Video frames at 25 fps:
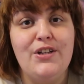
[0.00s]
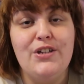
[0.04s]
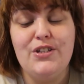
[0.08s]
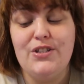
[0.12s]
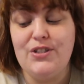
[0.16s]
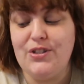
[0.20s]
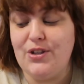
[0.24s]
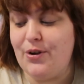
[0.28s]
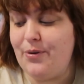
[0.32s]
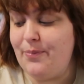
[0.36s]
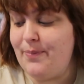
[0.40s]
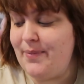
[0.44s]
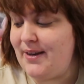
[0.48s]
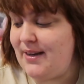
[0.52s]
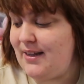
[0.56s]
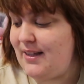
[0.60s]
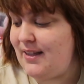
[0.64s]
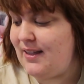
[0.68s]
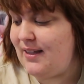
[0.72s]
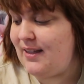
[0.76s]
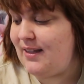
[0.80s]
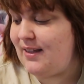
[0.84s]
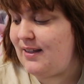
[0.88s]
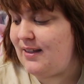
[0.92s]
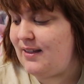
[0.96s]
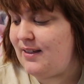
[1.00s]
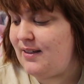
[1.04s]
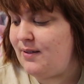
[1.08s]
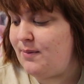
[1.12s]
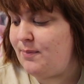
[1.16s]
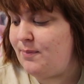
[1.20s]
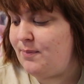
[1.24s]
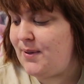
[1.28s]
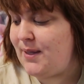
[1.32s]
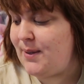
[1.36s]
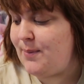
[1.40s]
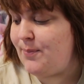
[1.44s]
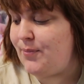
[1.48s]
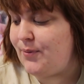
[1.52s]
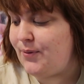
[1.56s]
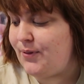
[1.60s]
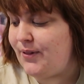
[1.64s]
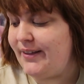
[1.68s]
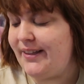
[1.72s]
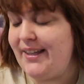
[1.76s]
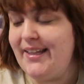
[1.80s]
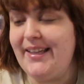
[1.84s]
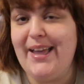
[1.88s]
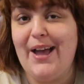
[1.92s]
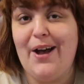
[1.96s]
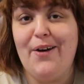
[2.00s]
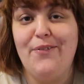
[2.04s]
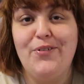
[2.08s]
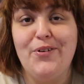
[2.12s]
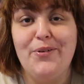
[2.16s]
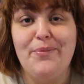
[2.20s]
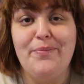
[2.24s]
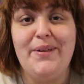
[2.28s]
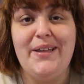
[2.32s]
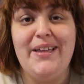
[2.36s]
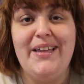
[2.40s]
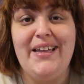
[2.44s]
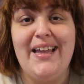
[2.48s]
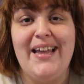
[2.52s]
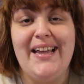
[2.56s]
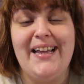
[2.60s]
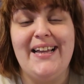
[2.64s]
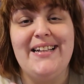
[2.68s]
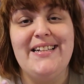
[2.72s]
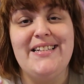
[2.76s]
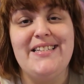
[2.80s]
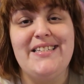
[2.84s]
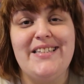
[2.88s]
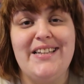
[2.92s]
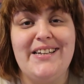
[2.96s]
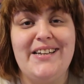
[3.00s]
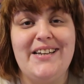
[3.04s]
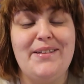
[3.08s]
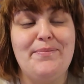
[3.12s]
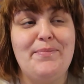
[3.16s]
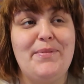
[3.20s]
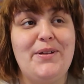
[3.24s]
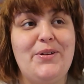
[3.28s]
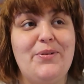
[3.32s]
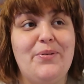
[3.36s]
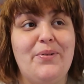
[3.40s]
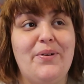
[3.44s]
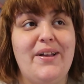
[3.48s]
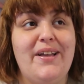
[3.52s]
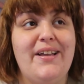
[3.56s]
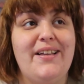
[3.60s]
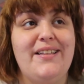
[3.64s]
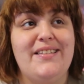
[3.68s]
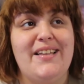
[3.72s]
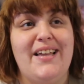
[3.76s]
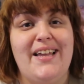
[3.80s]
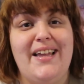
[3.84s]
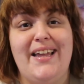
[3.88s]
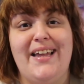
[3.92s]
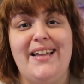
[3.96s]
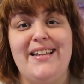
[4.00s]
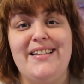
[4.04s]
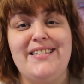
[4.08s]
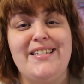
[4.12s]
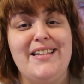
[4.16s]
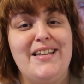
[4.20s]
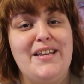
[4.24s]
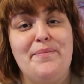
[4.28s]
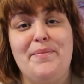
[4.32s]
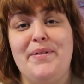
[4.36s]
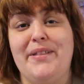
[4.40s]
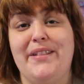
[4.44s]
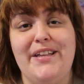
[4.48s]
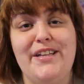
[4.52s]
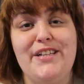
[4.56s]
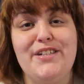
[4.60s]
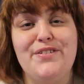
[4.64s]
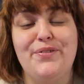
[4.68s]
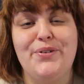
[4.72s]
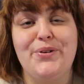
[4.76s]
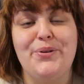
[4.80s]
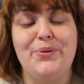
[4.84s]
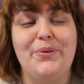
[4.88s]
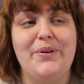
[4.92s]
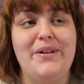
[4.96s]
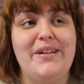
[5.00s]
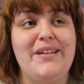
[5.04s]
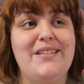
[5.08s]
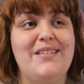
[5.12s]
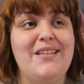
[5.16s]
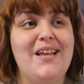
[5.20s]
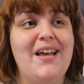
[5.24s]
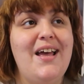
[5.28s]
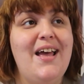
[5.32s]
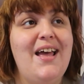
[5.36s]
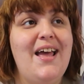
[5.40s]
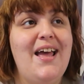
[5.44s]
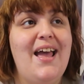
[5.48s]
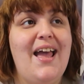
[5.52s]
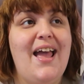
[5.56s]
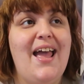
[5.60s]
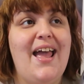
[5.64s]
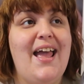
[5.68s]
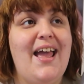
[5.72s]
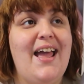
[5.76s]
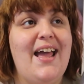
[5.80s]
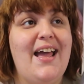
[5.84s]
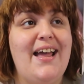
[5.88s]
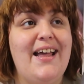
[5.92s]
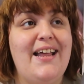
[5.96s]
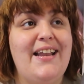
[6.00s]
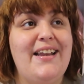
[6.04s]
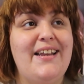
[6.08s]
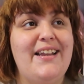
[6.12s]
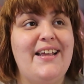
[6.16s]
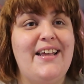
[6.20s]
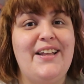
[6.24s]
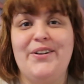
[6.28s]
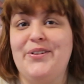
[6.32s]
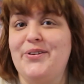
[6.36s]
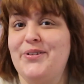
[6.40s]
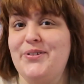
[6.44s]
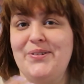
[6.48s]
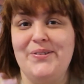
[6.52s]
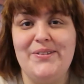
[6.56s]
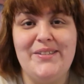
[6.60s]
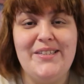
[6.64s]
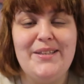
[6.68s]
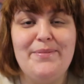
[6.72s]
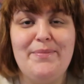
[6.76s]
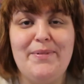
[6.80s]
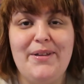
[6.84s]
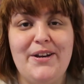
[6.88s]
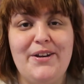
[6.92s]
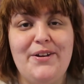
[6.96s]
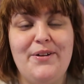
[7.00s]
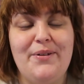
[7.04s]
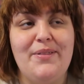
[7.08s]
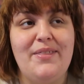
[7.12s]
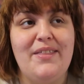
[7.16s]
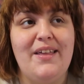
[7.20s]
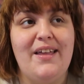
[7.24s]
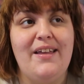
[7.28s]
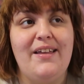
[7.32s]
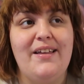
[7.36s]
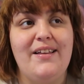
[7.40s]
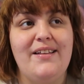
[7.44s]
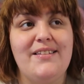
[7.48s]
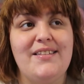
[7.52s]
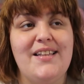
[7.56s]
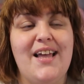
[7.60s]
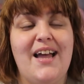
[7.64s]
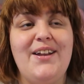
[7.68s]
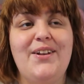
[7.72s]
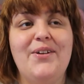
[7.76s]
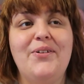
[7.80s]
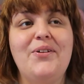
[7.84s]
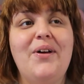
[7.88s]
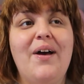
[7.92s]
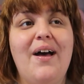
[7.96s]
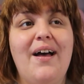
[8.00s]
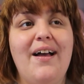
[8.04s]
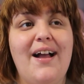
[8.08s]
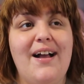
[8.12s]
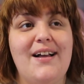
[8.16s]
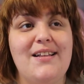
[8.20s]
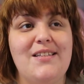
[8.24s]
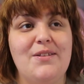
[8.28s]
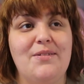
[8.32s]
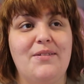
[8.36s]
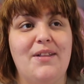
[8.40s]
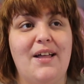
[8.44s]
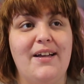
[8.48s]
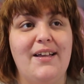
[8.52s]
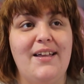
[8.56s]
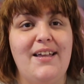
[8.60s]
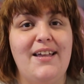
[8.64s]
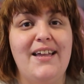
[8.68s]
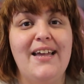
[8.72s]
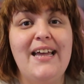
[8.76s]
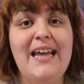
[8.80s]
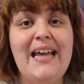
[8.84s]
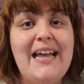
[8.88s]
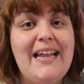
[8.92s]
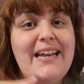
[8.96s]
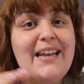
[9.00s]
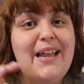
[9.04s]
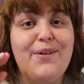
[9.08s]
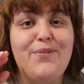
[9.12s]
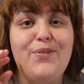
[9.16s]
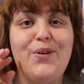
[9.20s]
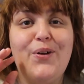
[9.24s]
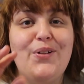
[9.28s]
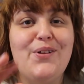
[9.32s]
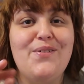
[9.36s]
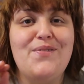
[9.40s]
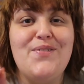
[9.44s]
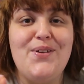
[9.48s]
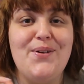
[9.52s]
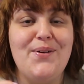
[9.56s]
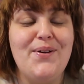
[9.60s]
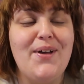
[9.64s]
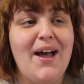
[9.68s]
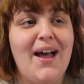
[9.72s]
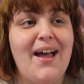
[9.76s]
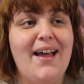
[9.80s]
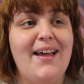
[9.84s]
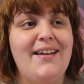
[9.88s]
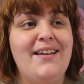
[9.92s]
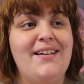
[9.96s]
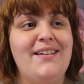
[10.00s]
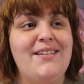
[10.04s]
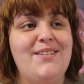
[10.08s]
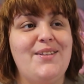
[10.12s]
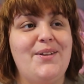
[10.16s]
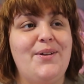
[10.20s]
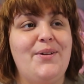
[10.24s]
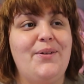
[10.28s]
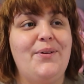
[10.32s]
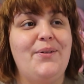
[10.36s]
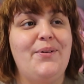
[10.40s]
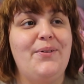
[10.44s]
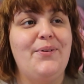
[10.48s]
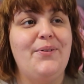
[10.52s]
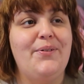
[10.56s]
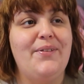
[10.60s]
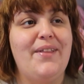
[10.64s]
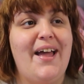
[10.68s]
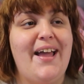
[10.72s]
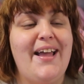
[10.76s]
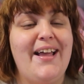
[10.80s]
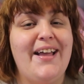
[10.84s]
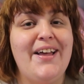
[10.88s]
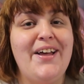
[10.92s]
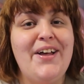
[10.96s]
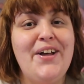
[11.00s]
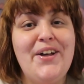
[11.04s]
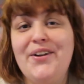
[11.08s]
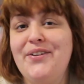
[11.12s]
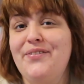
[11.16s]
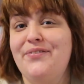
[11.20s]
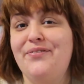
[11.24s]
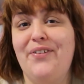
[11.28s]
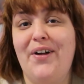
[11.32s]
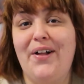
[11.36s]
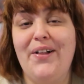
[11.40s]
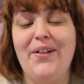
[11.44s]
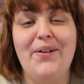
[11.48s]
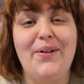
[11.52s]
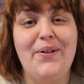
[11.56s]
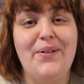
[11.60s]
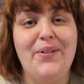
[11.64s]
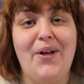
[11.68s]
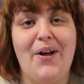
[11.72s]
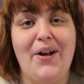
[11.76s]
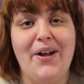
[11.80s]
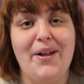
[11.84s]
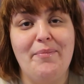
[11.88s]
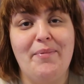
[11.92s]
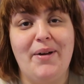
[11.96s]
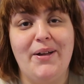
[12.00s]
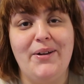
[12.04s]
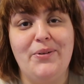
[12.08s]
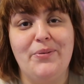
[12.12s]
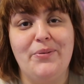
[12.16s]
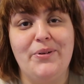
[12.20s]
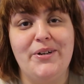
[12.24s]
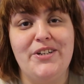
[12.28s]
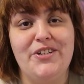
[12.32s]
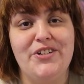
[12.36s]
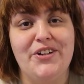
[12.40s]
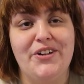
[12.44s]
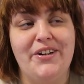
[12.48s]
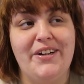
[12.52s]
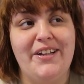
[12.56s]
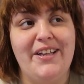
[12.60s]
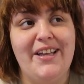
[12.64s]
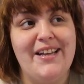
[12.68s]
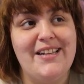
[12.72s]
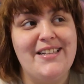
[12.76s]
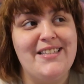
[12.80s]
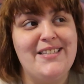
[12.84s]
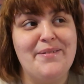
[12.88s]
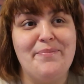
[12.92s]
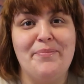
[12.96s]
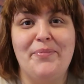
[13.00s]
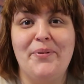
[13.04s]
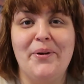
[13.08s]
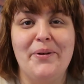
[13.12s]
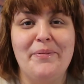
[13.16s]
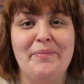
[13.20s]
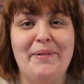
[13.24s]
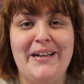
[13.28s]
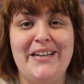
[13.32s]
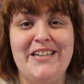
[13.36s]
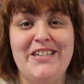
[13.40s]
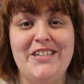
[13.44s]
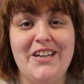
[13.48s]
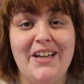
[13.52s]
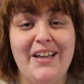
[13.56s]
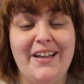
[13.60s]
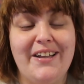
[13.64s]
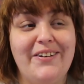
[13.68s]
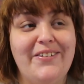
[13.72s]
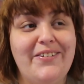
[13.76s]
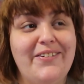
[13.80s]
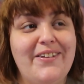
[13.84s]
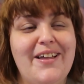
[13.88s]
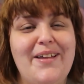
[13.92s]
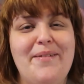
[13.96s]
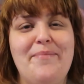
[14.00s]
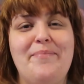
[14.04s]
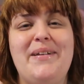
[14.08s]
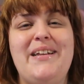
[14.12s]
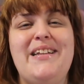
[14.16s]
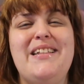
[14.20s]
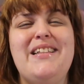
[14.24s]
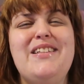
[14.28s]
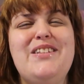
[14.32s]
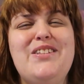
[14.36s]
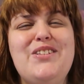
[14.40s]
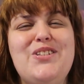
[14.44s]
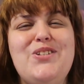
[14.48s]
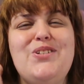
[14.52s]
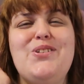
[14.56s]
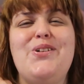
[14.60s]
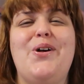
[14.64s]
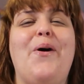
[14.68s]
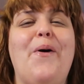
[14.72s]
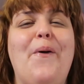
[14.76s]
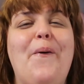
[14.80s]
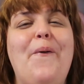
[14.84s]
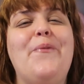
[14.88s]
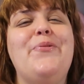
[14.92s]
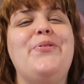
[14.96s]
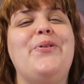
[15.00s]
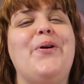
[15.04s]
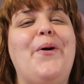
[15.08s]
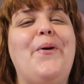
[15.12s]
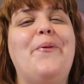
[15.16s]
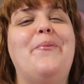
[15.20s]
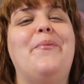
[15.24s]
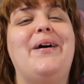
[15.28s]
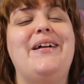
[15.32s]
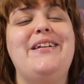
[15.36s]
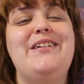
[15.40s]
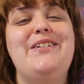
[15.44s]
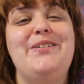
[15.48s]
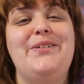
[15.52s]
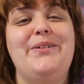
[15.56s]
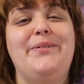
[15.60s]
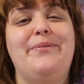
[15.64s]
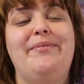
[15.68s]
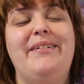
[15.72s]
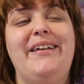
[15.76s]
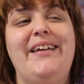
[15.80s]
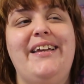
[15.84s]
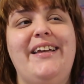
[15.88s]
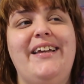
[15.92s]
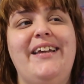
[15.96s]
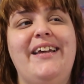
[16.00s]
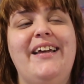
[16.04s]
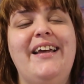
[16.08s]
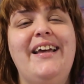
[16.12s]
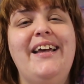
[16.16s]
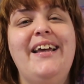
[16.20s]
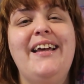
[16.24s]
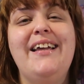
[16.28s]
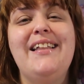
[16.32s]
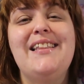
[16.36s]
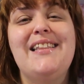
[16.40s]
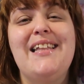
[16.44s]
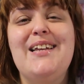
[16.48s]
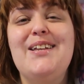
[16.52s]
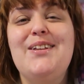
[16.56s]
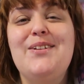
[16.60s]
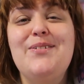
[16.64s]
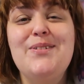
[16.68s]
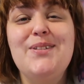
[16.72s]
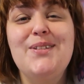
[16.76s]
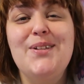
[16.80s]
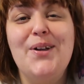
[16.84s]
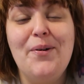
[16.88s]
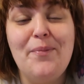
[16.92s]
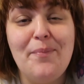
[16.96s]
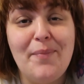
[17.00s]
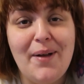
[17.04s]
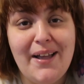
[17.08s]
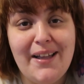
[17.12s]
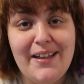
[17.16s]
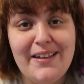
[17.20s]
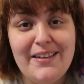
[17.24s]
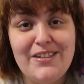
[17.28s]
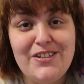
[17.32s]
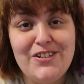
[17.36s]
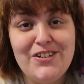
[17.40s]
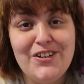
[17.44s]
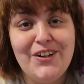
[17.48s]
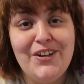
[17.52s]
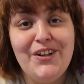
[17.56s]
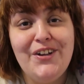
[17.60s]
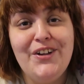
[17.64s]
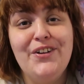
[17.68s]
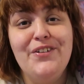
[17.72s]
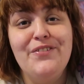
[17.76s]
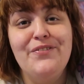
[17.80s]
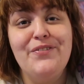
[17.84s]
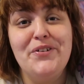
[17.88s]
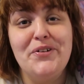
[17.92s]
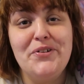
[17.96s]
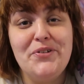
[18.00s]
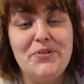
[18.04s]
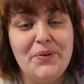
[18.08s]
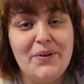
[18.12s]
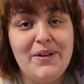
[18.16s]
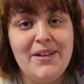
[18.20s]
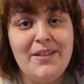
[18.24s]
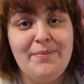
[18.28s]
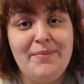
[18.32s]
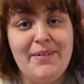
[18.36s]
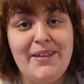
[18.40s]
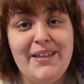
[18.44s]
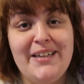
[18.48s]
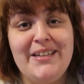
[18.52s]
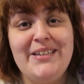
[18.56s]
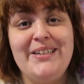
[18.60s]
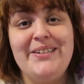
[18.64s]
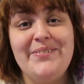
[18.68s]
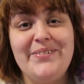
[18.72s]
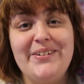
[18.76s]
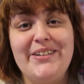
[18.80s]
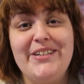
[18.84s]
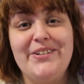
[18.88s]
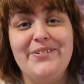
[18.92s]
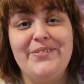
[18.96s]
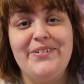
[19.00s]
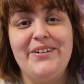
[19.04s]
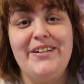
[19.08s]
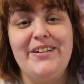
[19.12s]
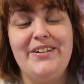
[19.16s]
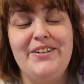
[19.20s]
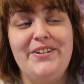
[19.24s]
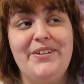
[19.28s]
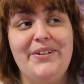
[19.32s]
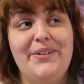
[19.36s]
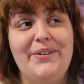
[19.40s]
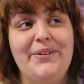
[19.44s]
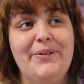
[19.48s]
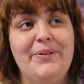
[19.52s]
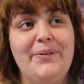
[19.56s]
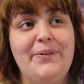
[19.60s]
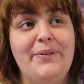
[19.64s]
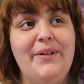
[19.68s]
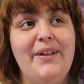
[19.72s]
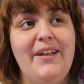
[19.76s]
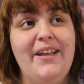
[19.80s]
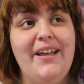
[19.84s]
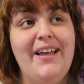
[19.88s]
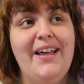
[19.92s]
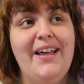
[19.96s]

so many people looking out for me and sending me toys and sending me links for toys and introducing me to new things. I don't know how I got so lucky to have all of you guys who like follow along in my toy journey and support my channel. It means so much to me. Thank you so much for joining me in 2022,